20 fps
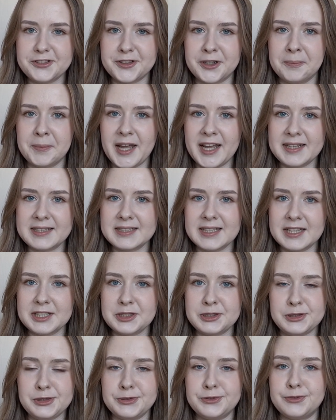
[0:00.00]
from
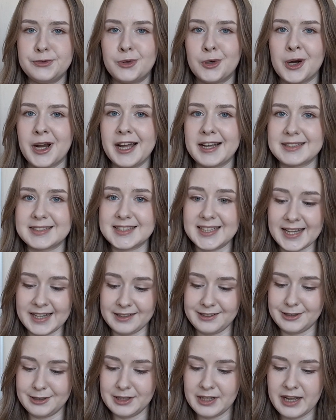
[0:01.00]
XS to
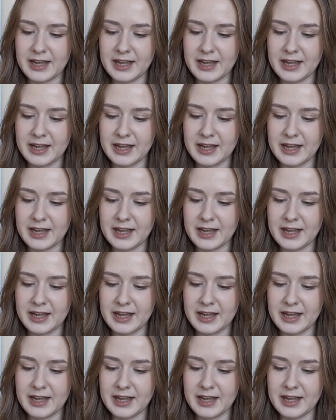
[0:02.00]
4XL.